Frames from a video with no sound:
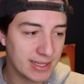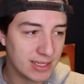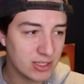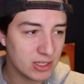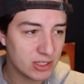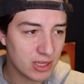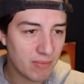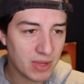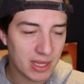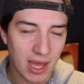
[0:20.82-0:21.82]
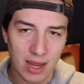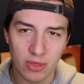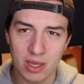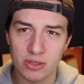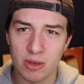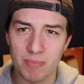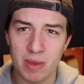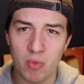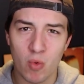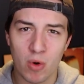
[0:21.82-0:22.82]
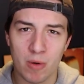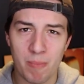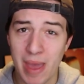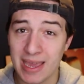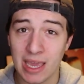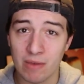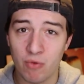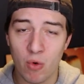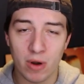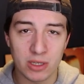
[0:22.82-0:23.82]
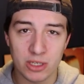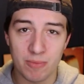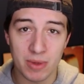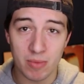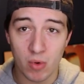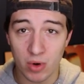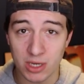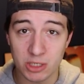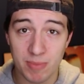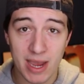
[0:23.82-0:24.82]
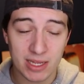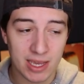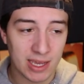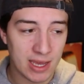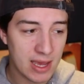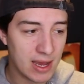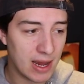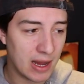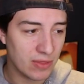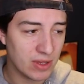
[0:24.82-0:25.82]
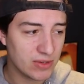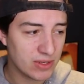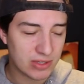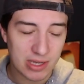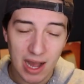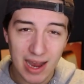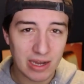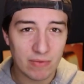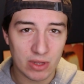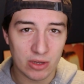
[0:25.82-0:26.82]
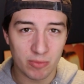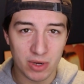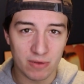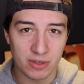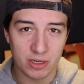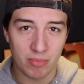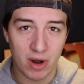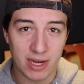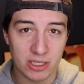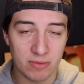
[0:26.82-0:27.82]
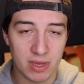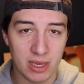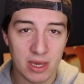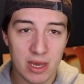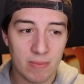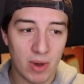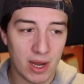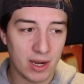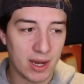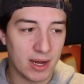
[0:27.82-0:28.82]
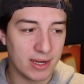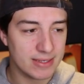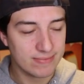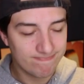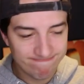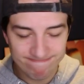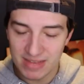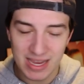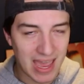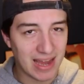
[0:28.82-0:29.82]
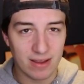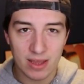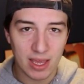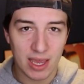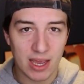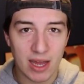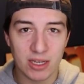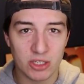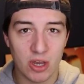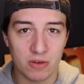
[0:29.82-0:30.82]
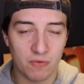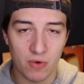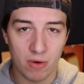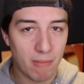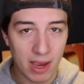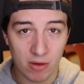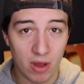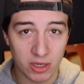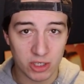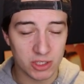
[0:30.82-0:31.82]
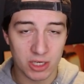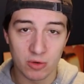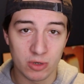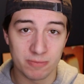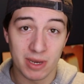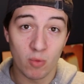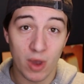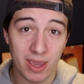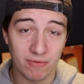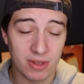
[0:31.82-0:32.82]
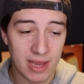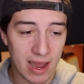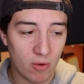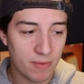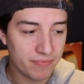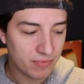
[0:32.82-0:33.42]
this is something that I think some people were begging for and some people were expecting. This is kind of a little bit of a surprise to me, but again, it kind of sucks for Waive Hutchinson, who has been waived. Now,